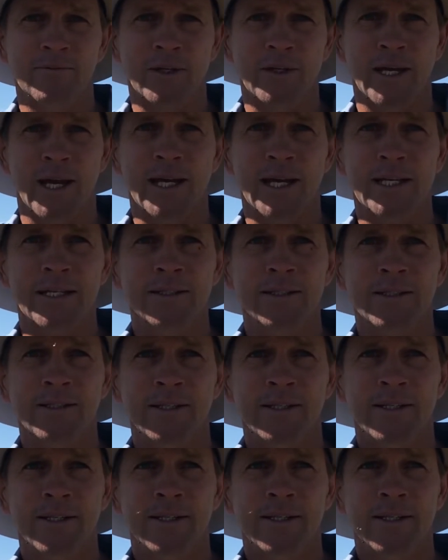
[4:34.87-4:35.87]
for cattle.
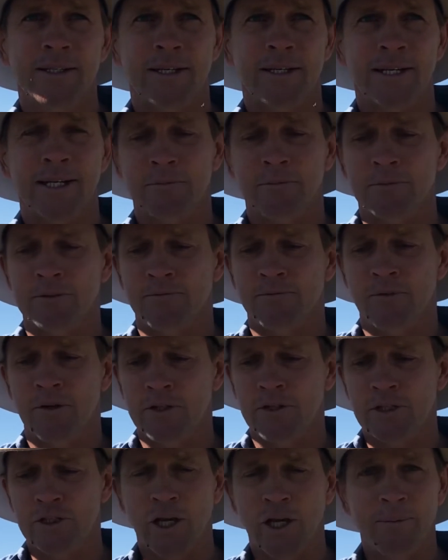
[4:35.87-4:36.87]
It's
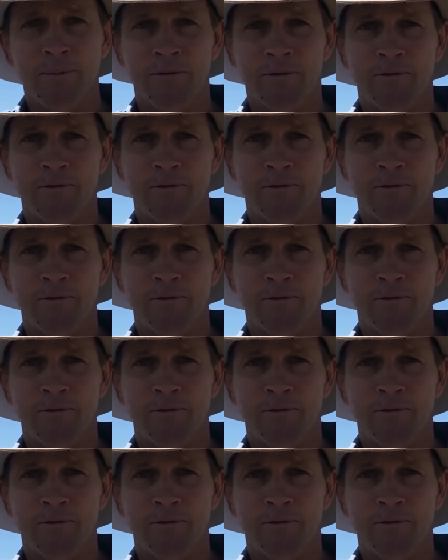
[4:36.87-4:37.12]
very cheap and